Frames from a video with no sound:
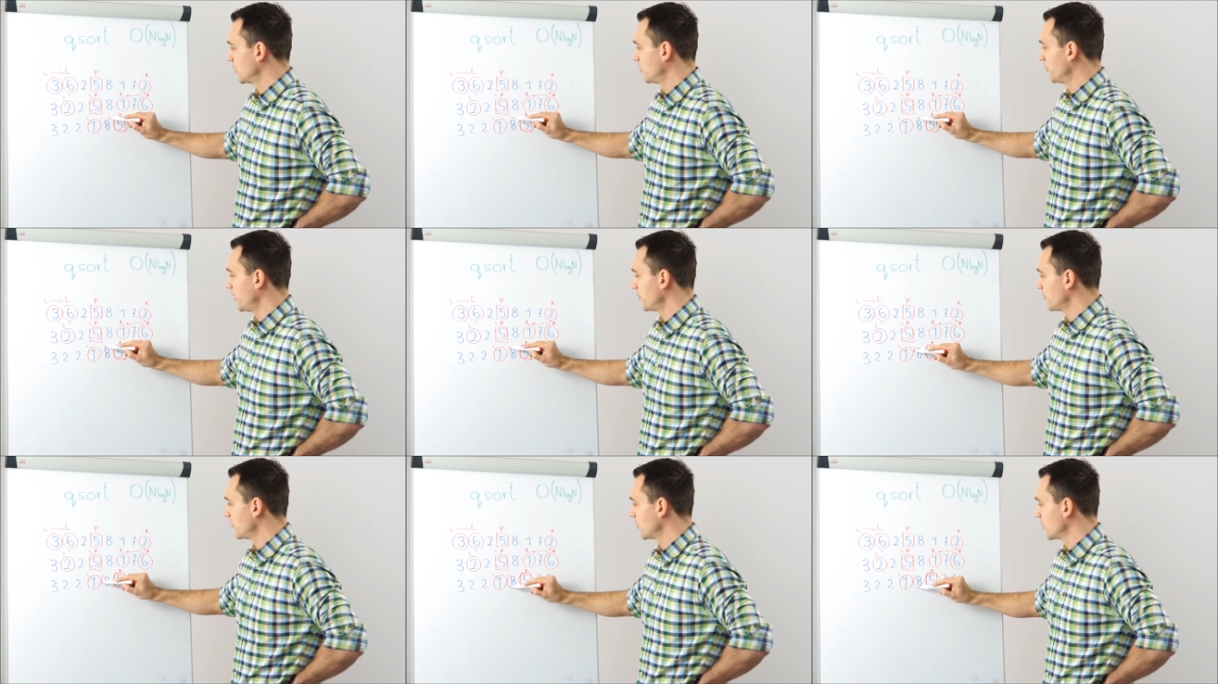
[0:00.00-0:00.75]
We
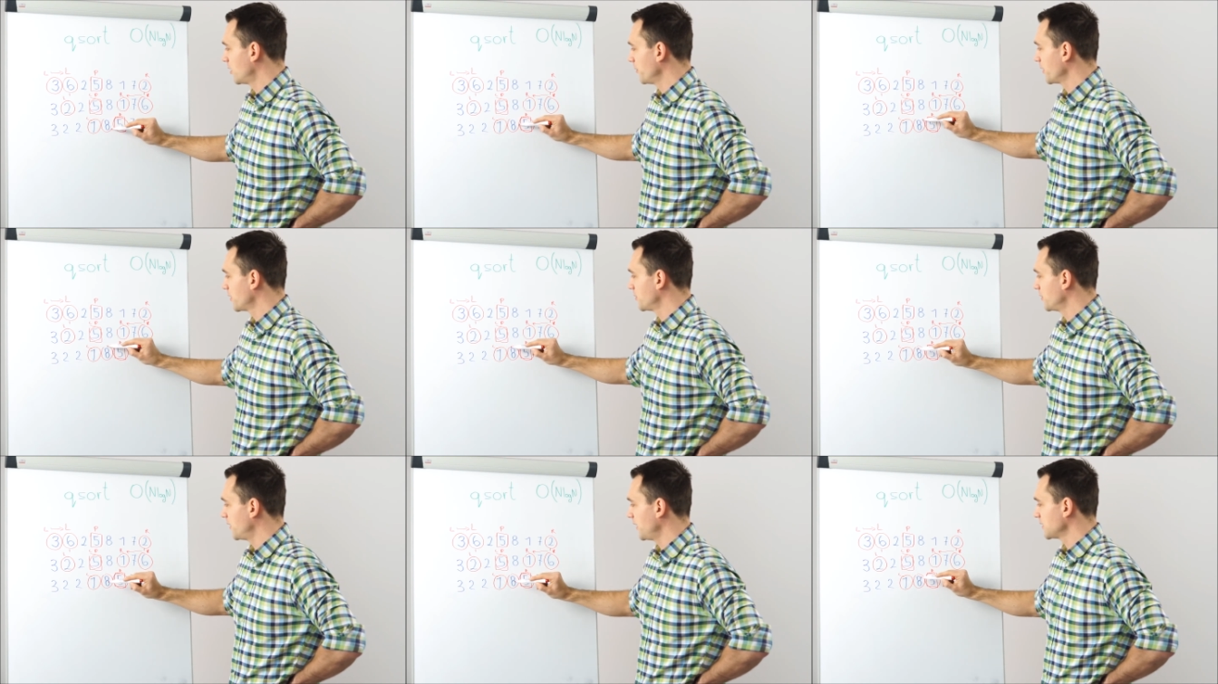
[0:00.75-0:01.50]
are going
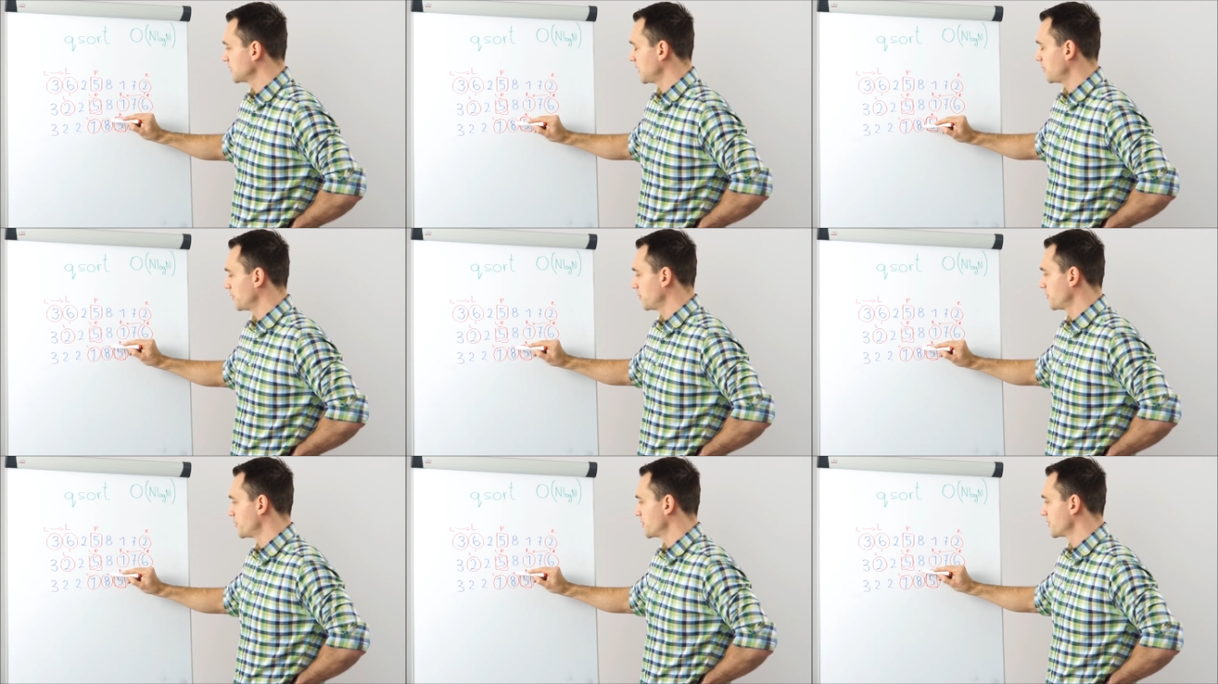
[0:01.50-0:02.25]
to the next
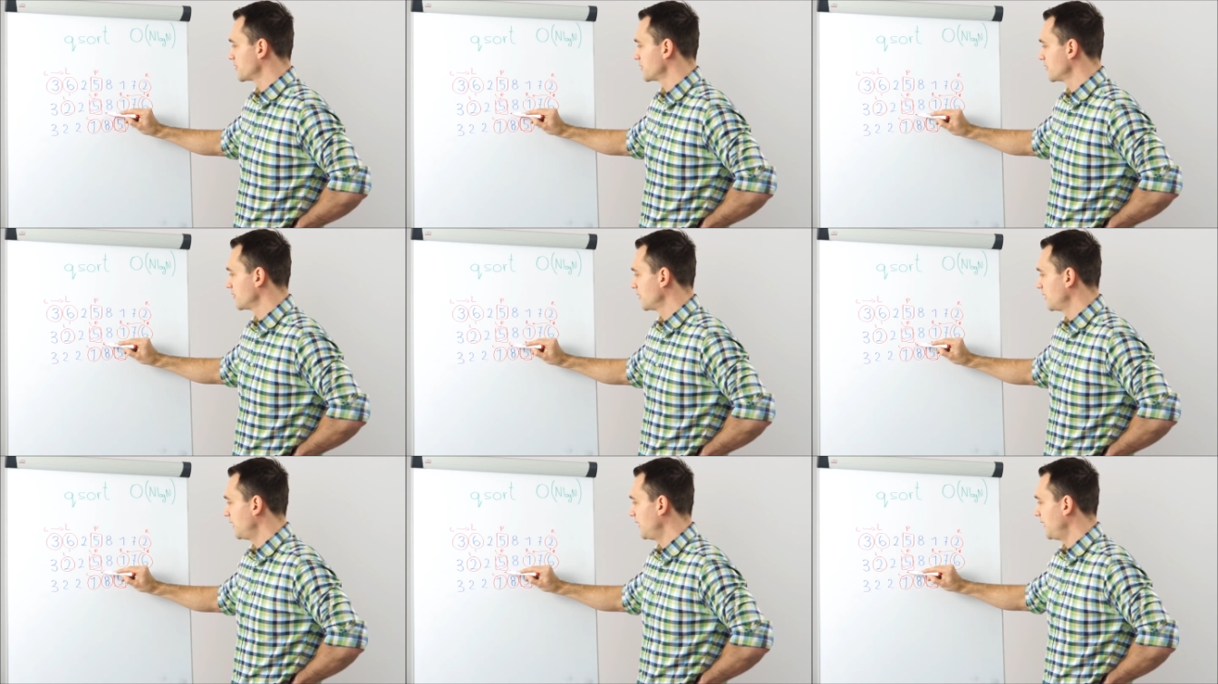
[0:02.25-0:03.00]
element, which is
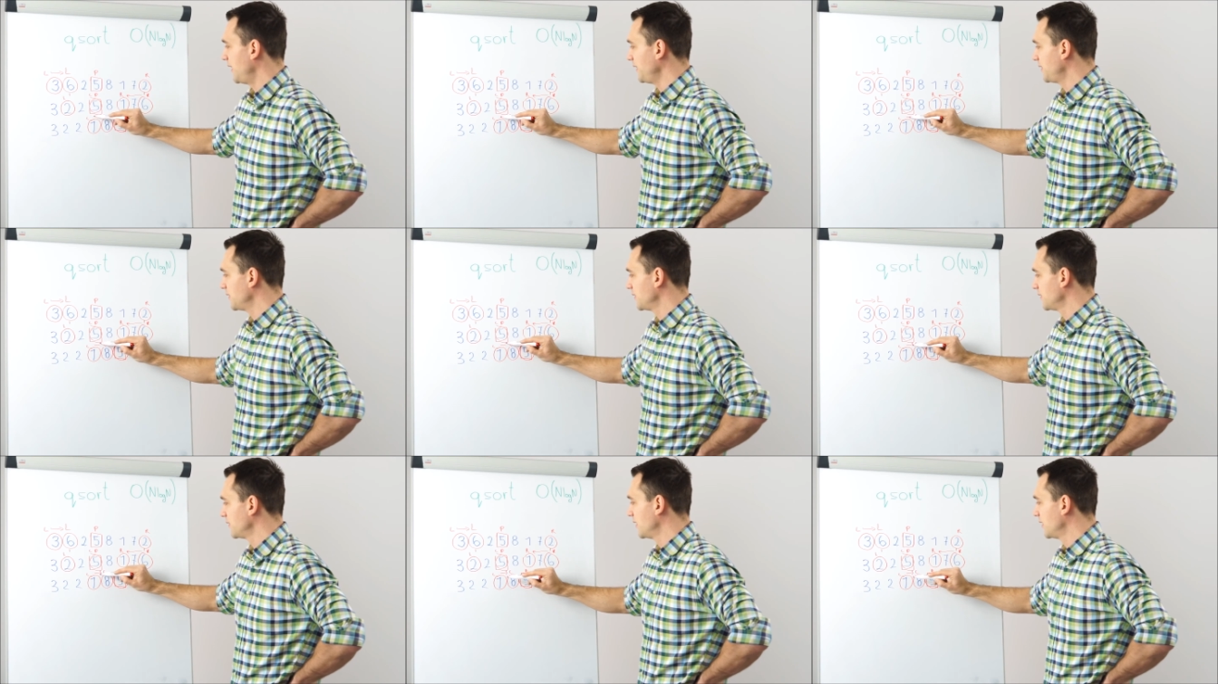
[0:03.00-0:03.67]
8,